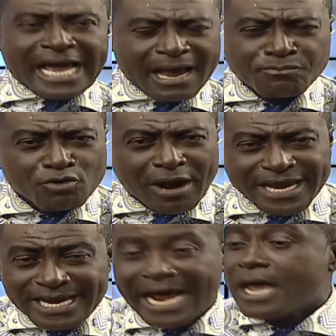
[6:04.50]
a bro.
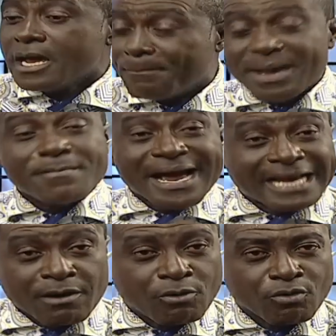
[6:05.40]
Me
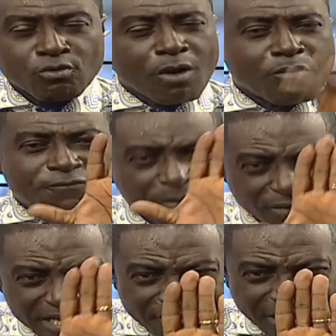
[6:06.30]
Macau, Gomwa, for
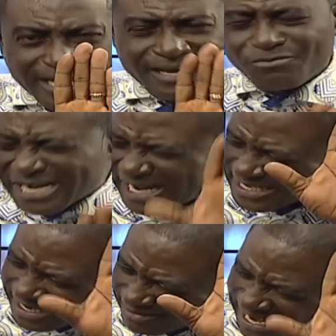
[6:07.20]
when you're ready.
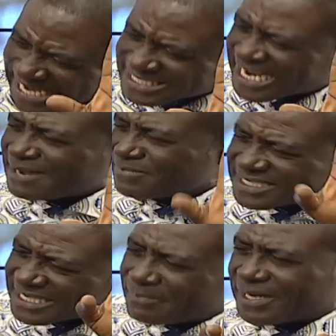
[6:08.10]
The right time is
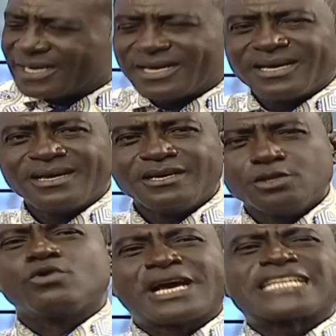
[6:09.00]
coming. You
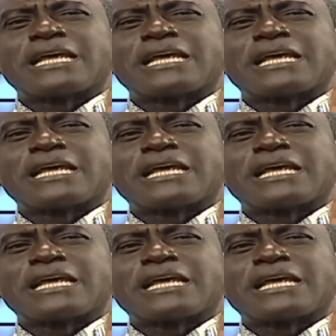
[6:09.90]
will get a